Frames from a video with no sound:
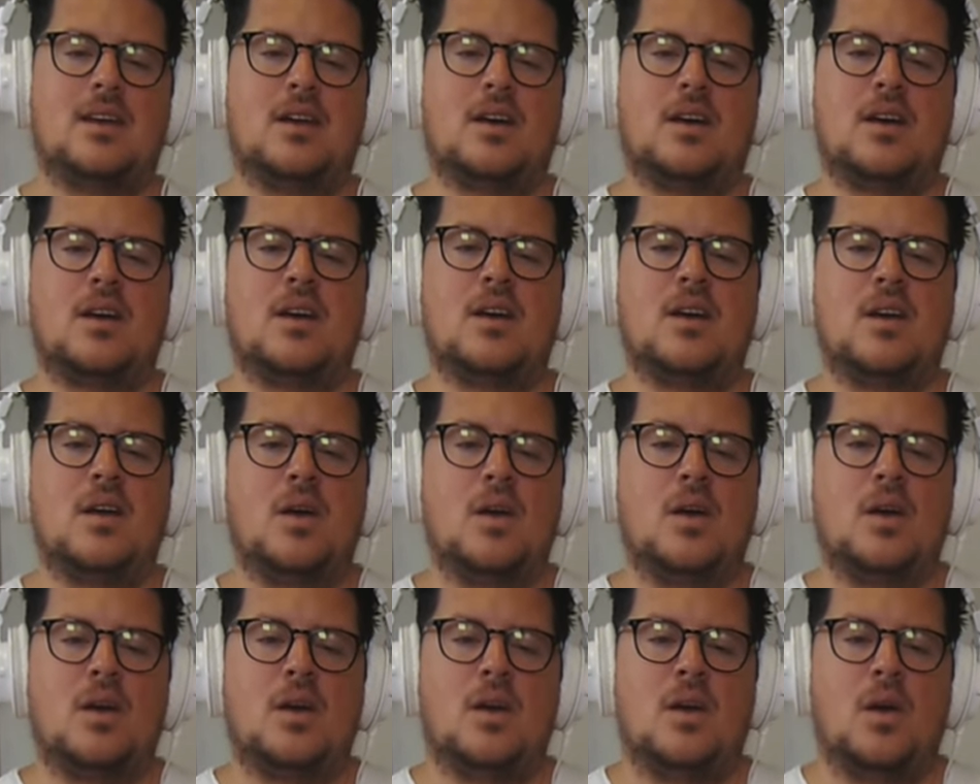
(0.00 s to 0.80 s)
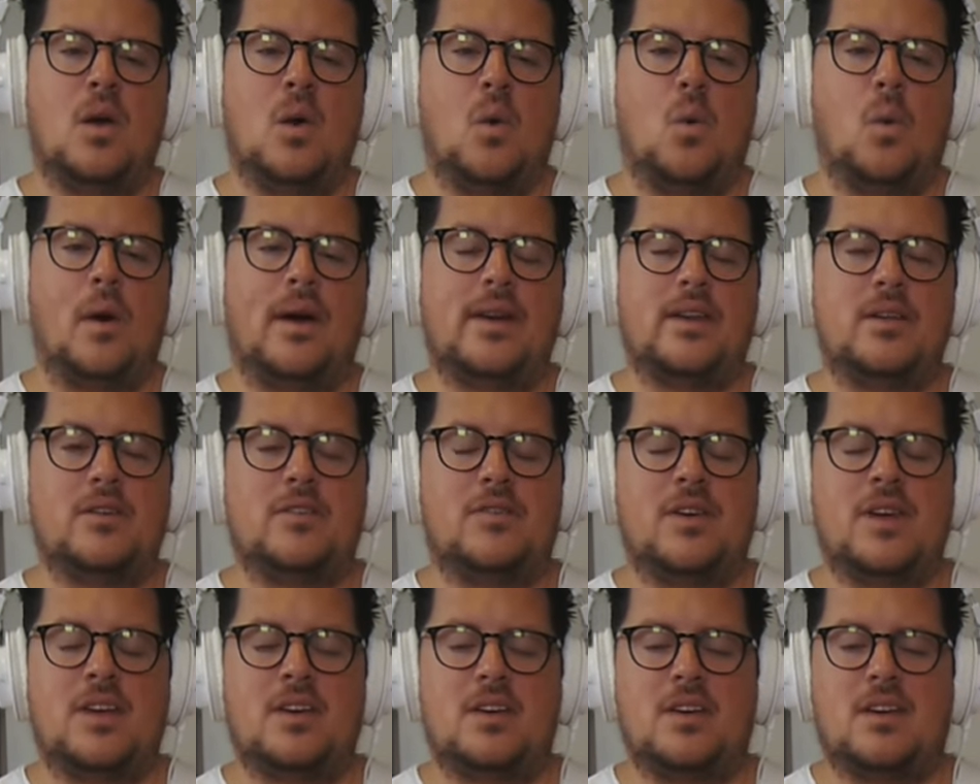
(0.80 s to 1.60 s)
uh why do you
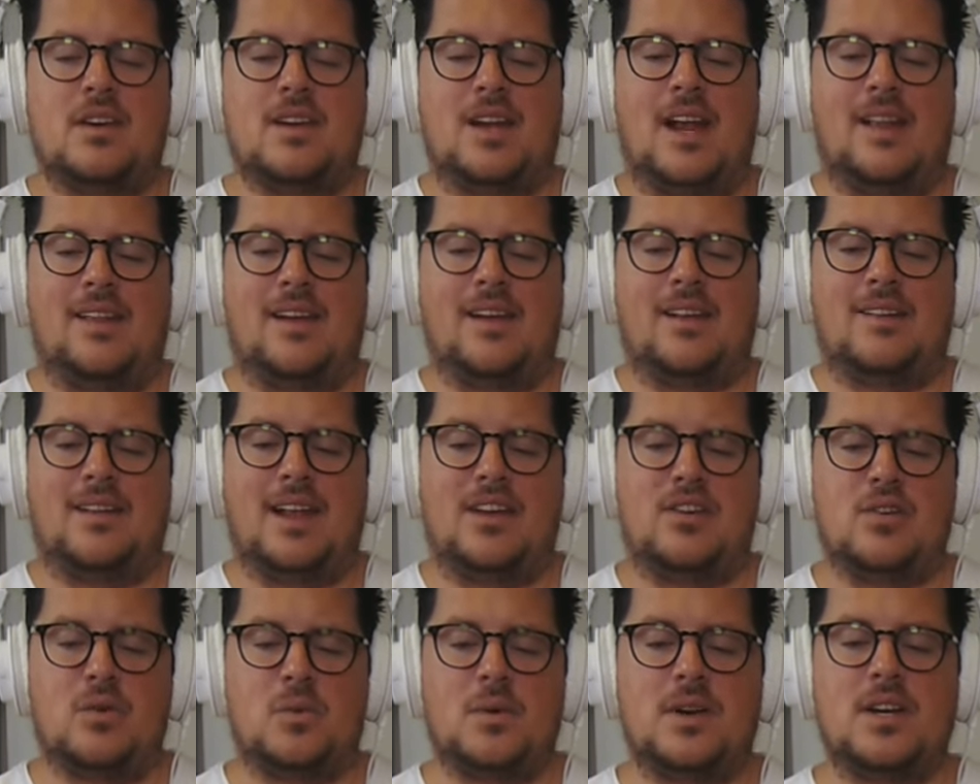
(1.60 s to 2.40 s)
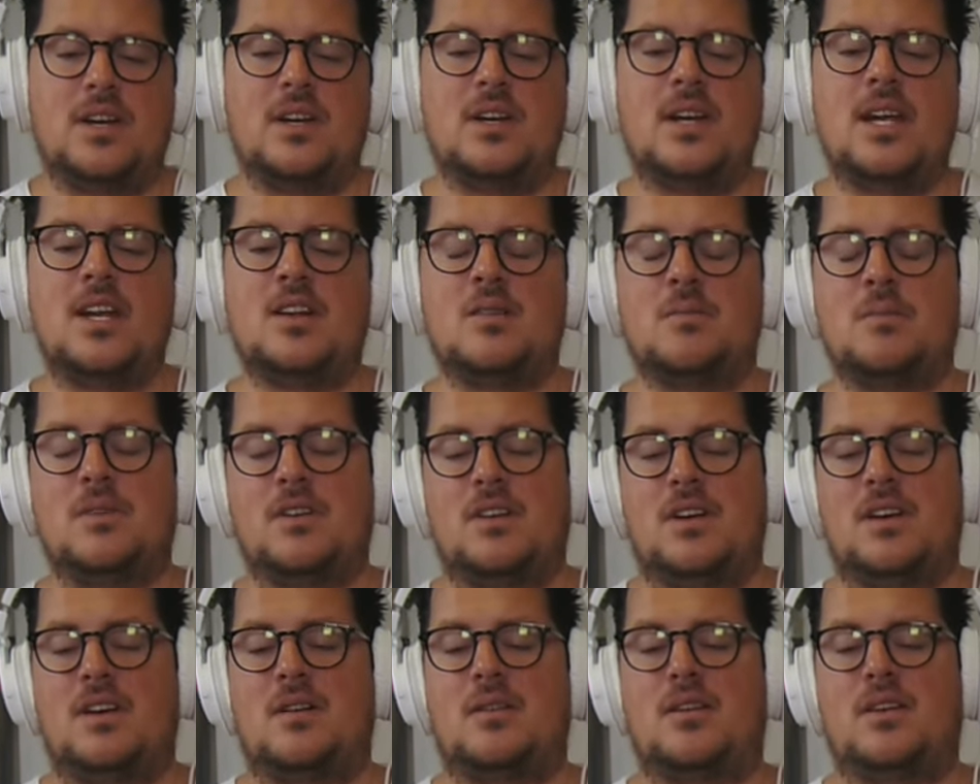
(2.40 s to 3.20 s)
think uh, that, uh, that you really need
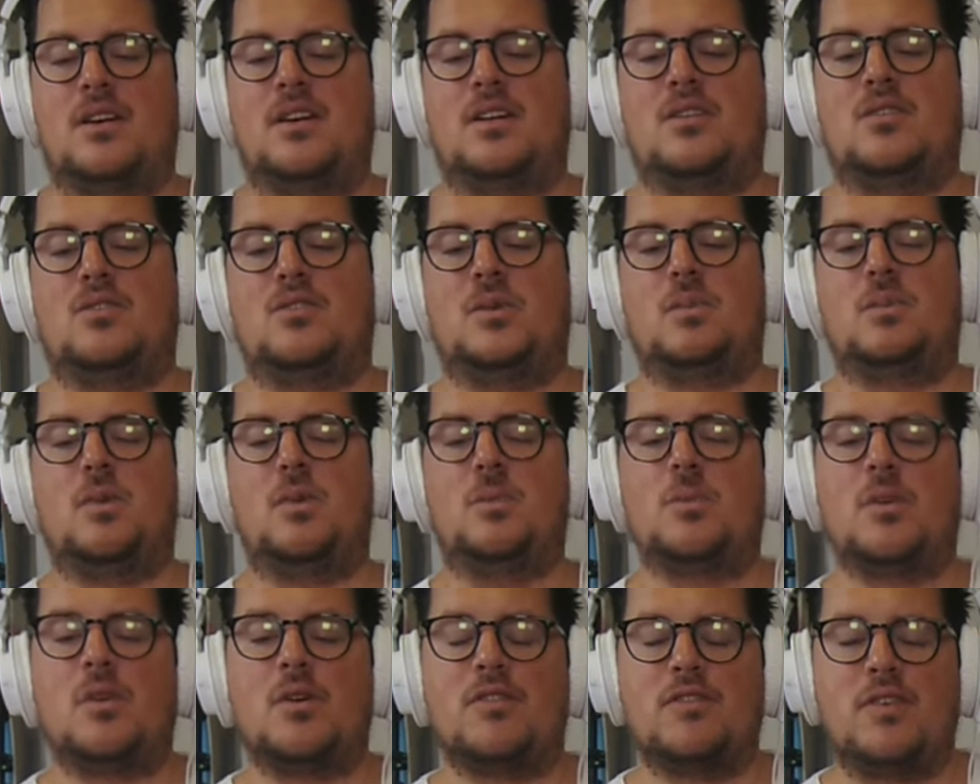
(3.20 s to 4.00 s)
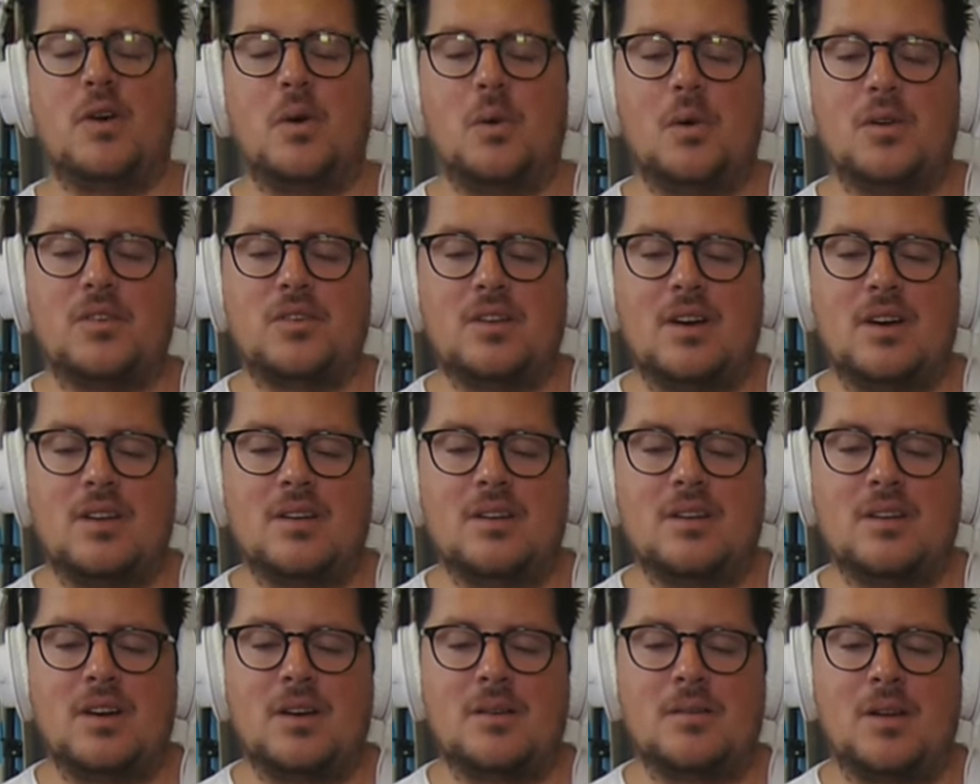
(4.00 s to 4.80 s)
uh, to put more focus
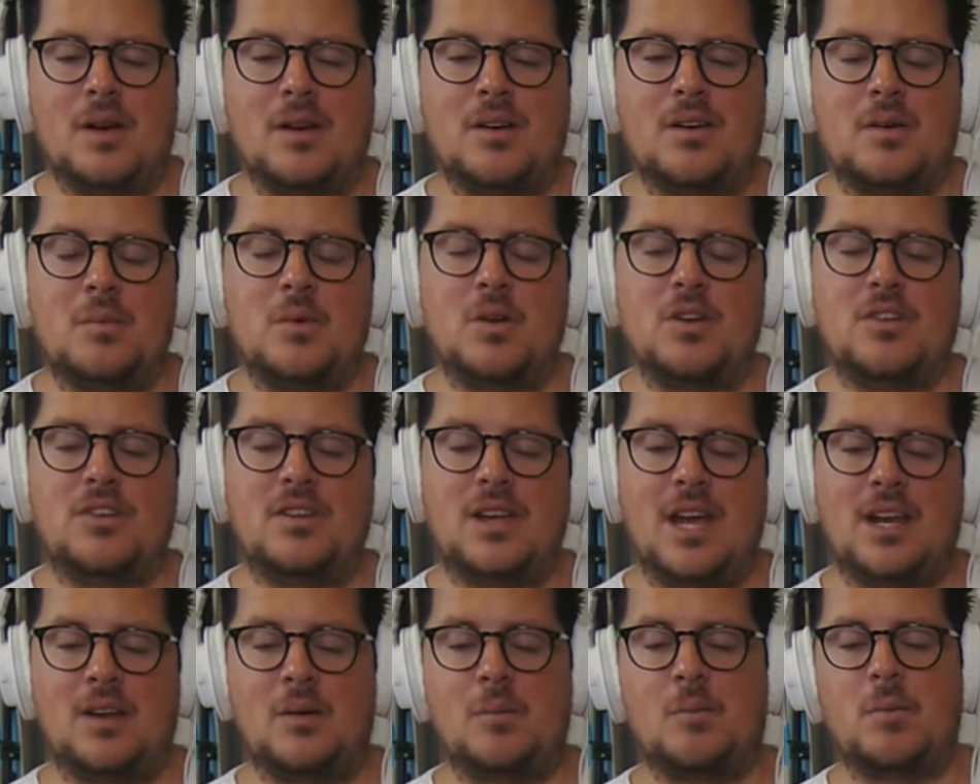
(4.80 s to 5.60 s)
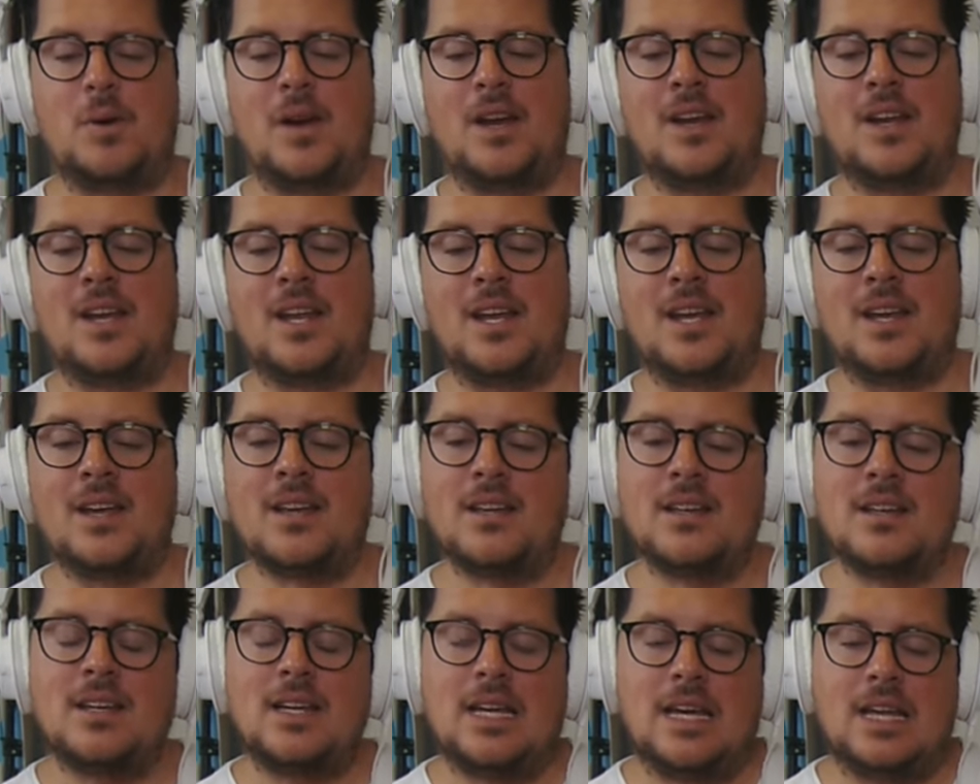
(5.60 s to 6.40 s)
on, on, on, community and on branding
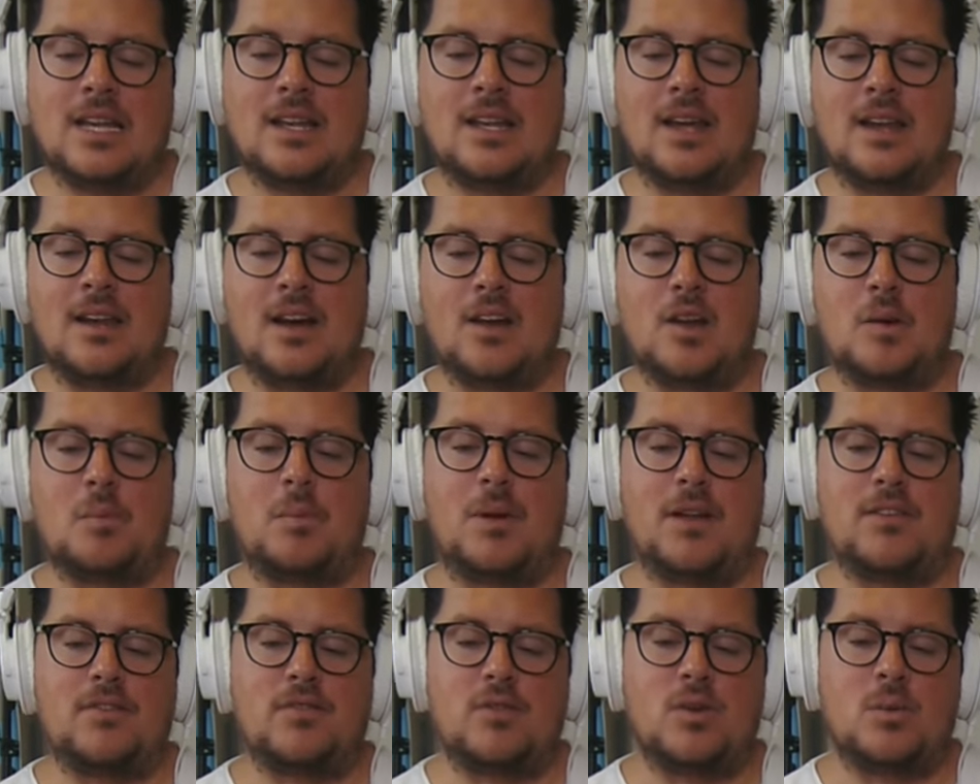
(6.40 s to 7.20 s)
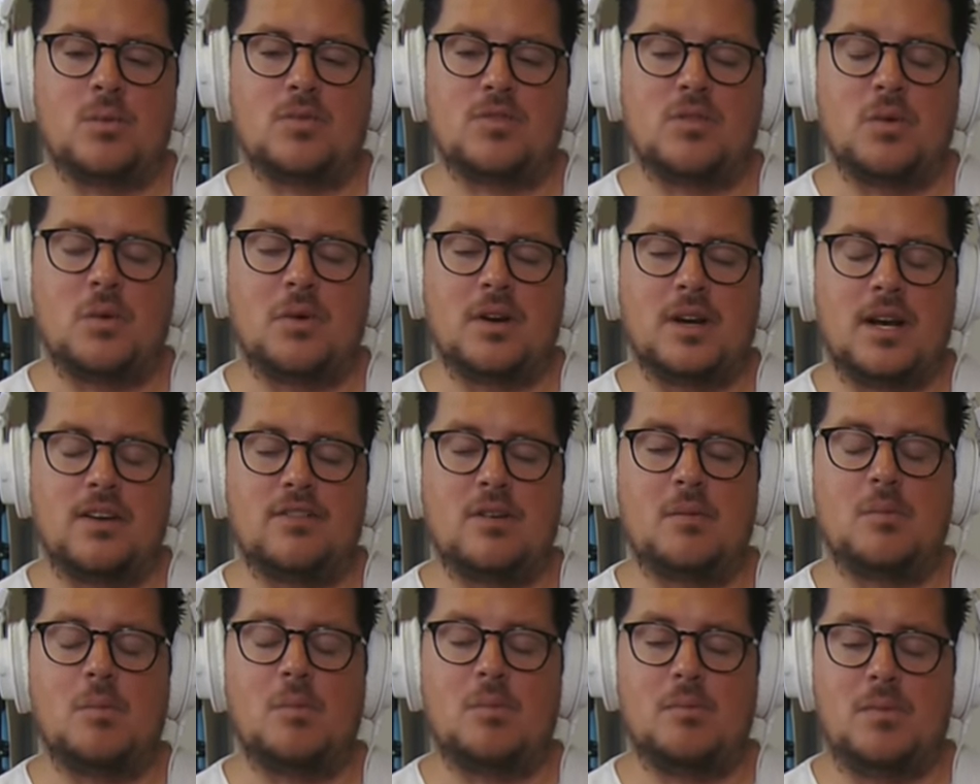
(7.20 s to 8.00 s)
than other platforms who are
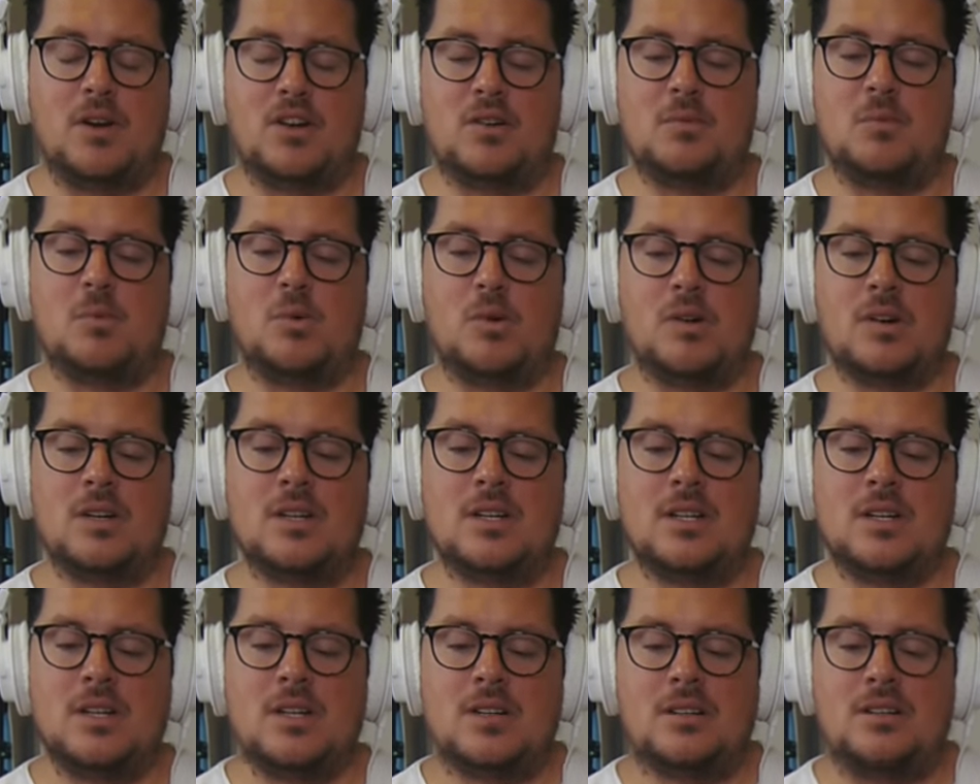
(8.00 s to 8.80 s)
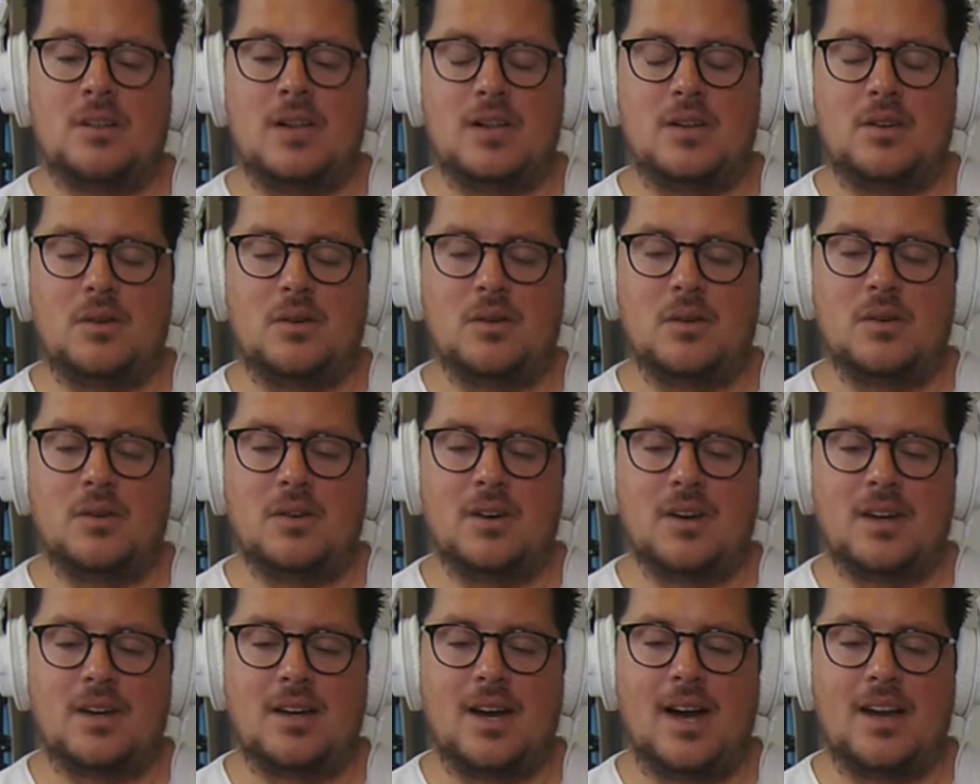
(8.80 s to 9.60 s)
having much more
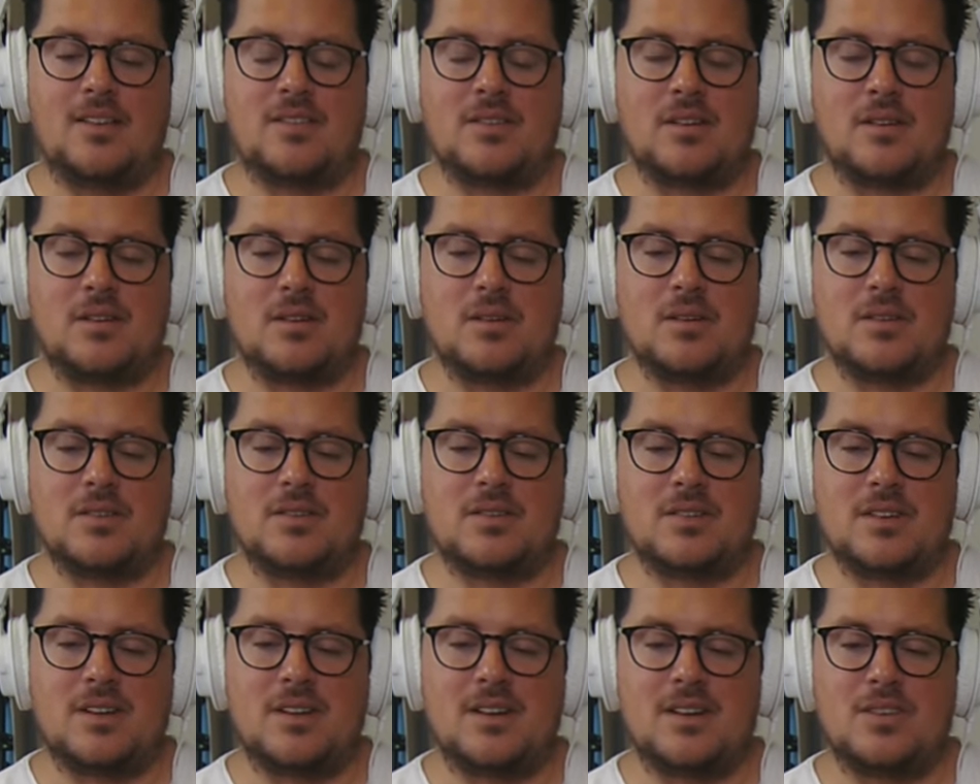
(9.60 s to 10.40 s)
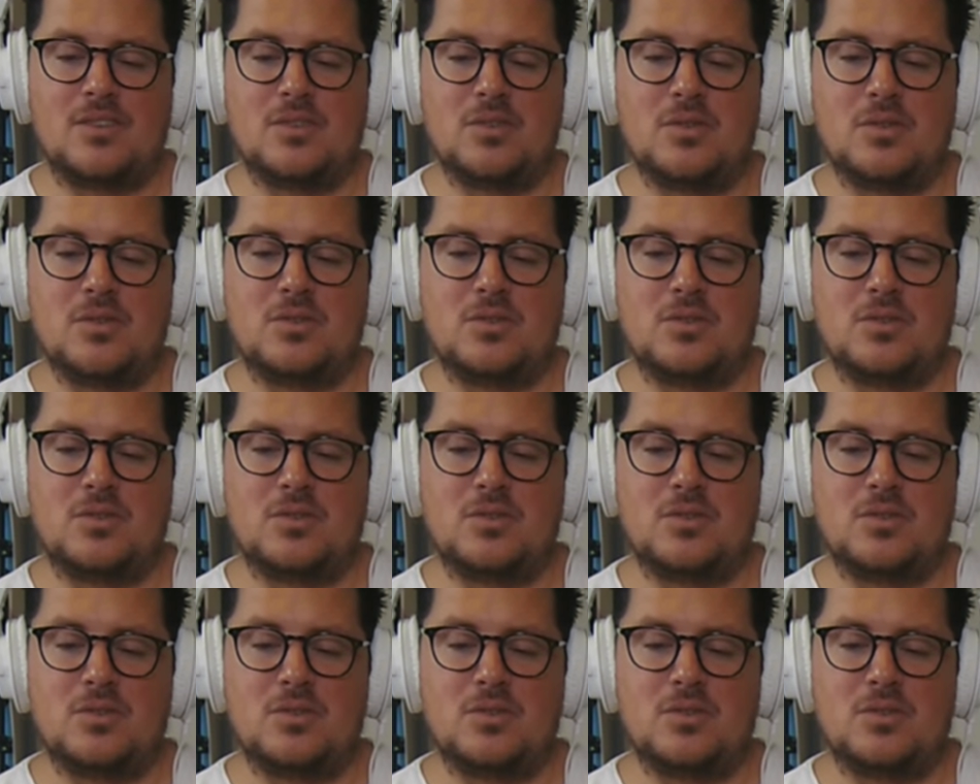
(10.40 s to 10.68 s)
technical guys and girls to,